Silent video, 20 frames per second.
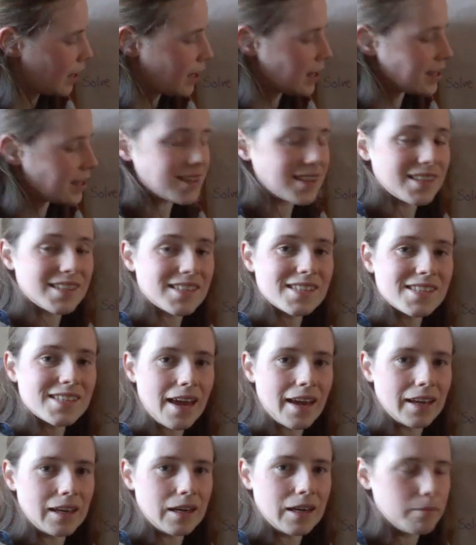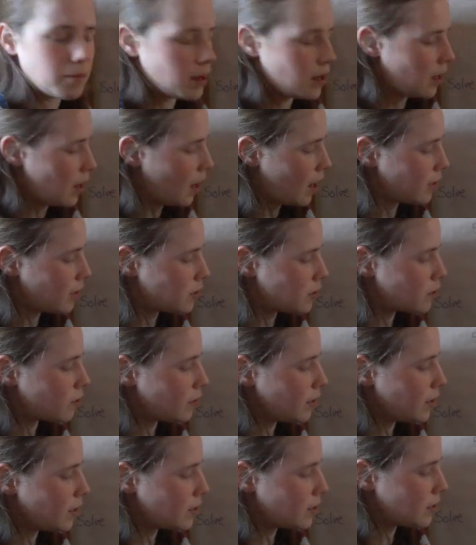is the same as
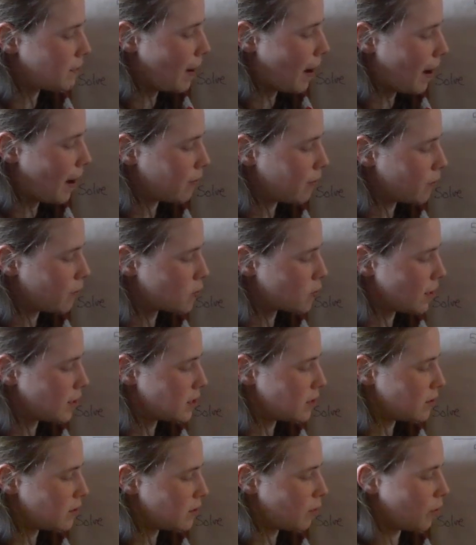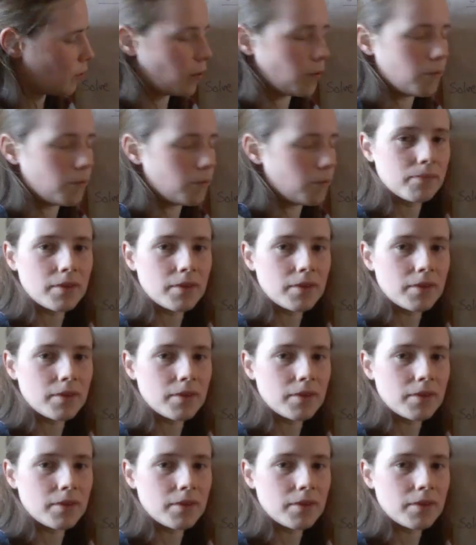3 to the power of 24.